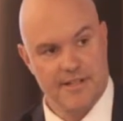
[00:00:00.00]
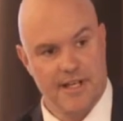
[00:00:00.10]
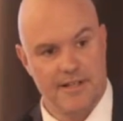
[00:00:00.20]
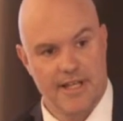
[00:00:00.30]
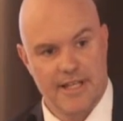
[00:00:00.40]

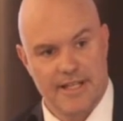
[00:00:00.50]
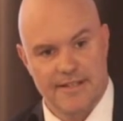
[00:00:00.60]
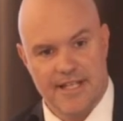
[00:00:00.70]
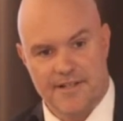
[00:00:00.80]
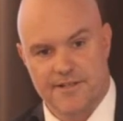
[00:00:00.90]
So
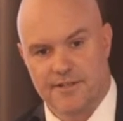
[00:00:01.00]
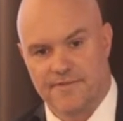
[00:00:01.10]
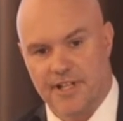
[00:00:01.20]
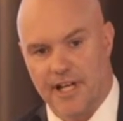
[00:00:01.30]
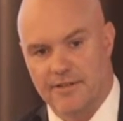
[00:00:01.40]
that's sort
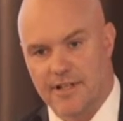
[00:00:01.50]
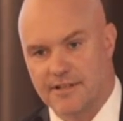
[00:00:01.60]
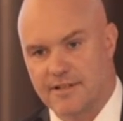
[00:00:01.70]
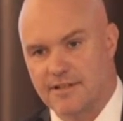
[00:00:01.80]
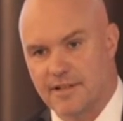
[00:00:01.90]
of, you know,
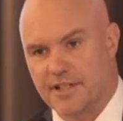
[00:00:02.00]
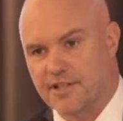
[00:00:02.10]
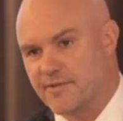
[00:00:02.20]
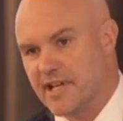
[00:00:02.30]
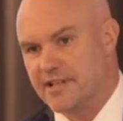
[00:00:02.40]
it's I think
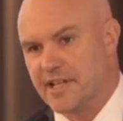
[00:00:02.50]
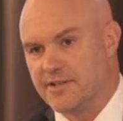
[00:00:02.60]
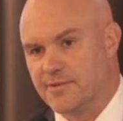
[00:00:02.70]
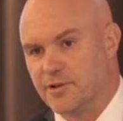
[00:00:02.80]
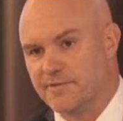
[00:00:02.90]
it's around
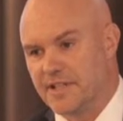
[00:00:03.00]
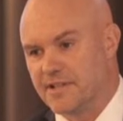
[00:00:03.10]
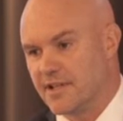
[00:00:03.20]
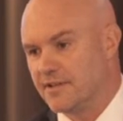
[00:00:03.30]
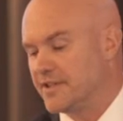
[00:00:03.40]
10, 12
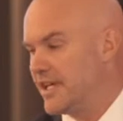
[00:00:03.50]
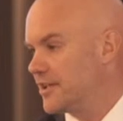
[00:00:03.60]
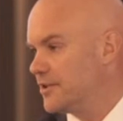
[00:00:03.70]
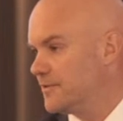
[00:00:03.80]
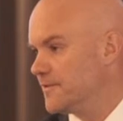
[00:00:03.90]
years old now,
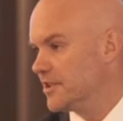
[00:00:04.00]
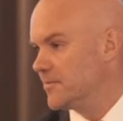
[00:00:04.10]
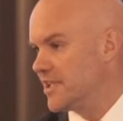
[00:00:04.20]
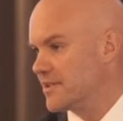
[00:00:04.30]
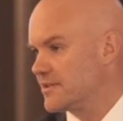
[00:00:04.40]
QV,
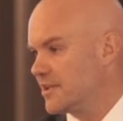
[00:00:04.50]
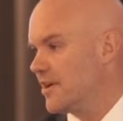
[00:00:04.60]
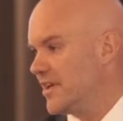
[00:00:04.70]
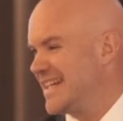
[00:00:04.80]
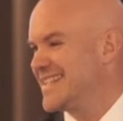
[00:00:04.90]
but that's, you
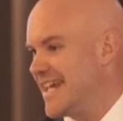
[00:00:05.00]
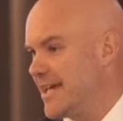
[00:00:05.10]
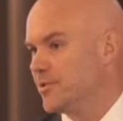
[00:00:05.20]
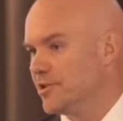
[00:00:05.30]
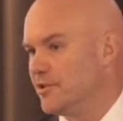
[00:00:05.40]
know, an
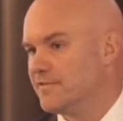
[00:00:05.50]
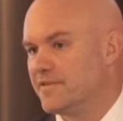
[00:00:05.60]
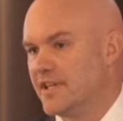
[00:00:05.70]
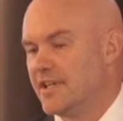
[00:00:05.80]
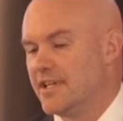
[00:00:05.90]
example of
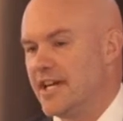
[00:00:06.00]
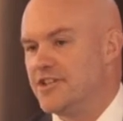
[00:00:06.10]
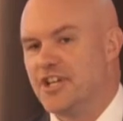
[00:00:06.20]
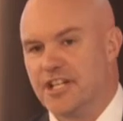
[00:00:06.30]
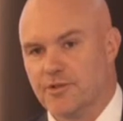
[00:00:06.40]
a
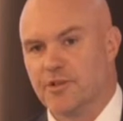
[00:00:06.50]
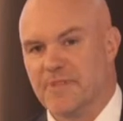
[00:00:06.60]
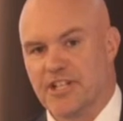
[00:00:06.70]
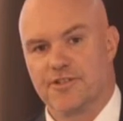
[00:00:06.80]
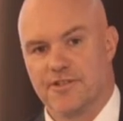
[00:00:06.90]
genuine
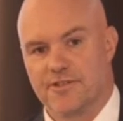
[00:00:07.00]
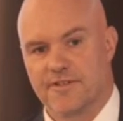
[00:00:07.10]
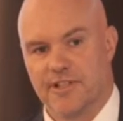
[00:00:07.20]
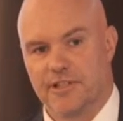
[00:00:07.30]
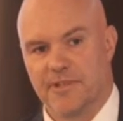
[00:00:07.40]
mixed-use
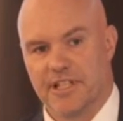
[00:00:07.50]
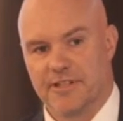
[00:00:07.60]
development